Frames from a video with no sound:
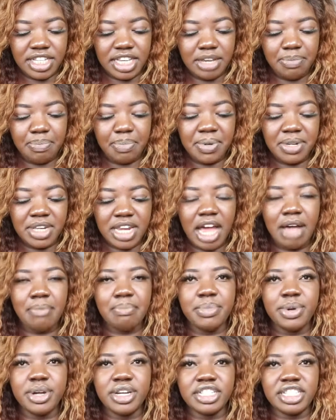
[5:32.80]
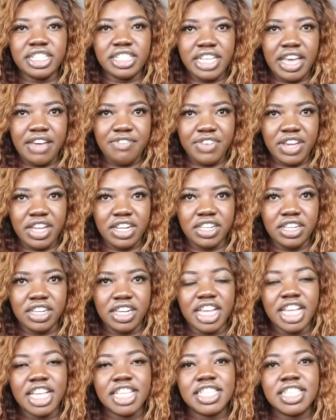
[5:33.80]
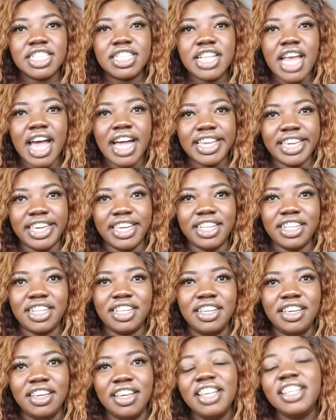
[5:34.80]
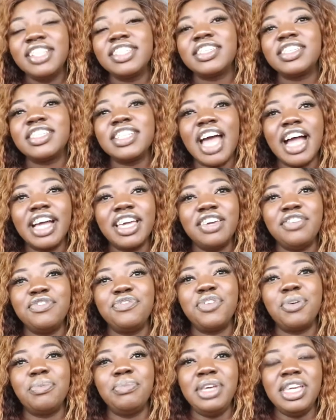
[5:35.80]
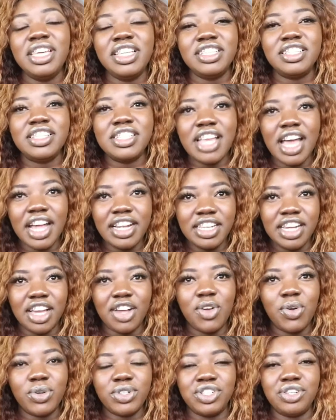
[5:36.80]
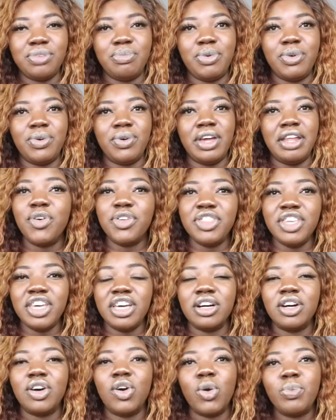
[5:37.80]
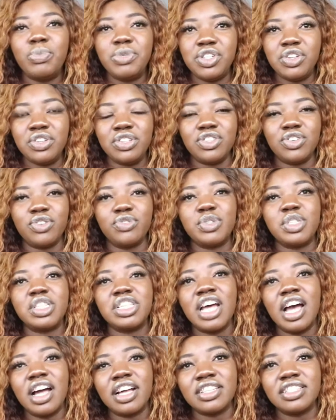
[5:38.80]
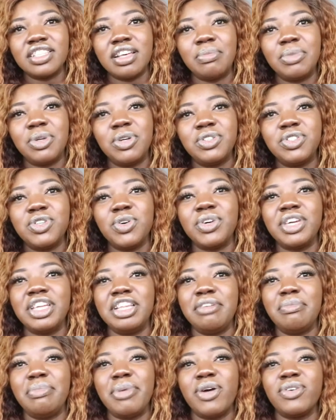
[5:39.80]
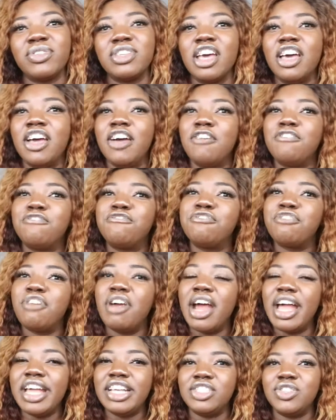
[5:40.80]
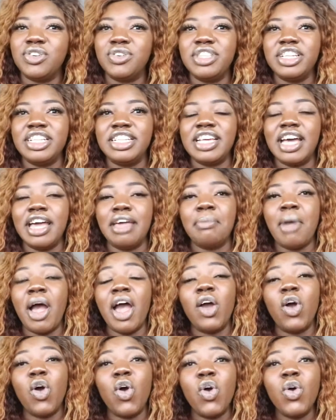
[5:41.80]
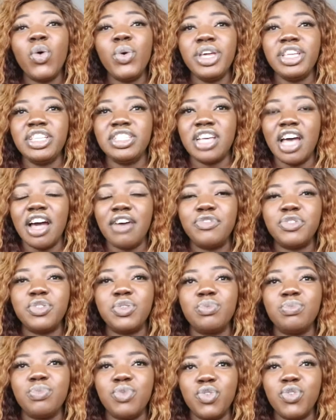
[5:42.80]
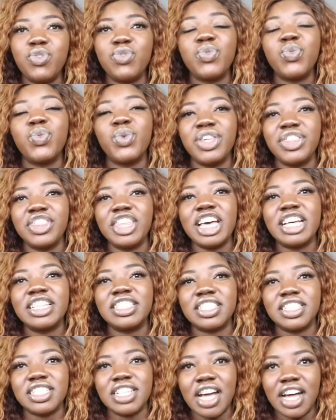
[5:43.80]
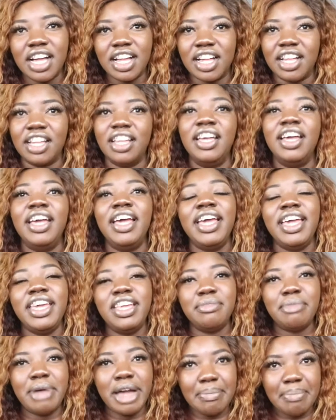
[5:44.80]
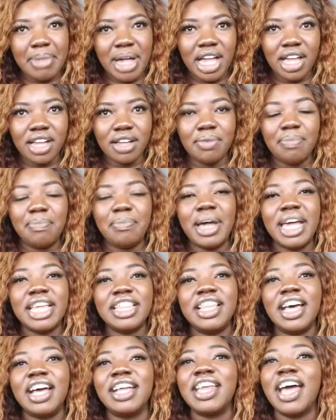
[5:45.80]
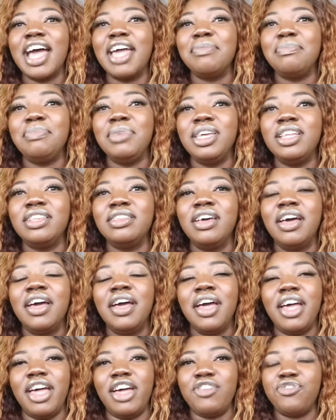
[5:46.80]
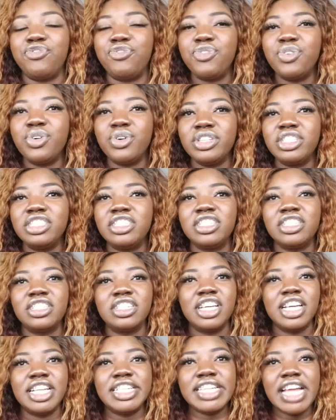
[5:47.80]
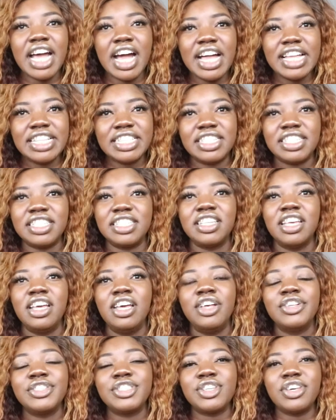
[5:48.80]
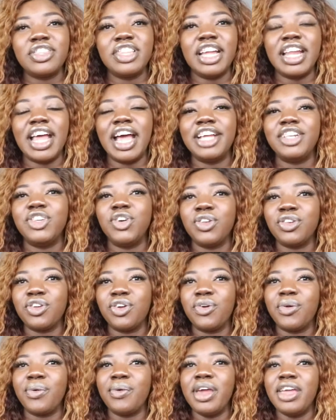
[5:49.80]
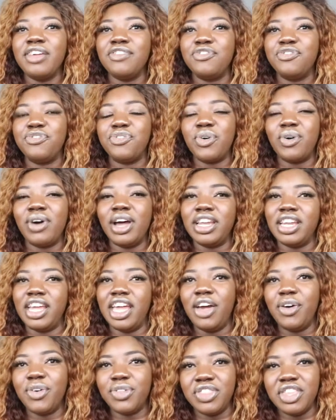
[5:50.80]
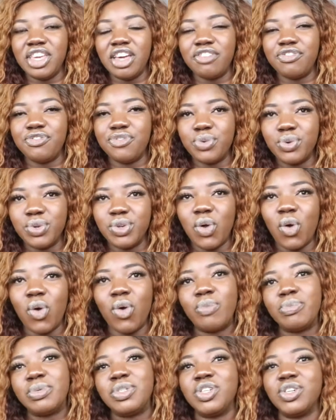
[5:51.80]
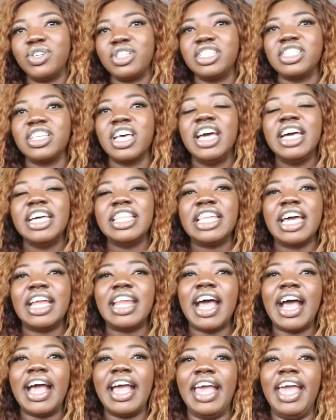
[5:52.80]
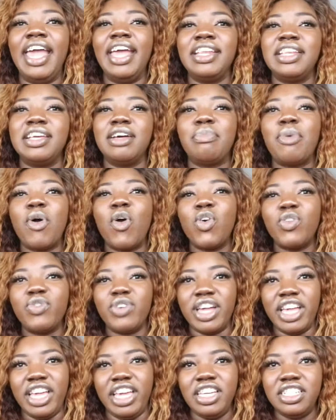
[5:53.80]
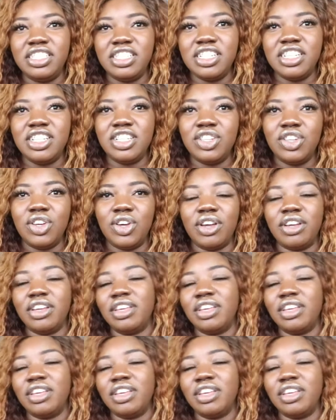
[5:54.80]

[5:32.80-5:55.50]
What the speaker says: Tip number 7, snacking. Snacking for me is non-negotiable. Healthier options of snacks. I'm not talking about fries all the time. I always have to move with a snack in my bag. By that I mean a fruit, nuts, so that I don't crave for unhealthier food options that I end up overeating,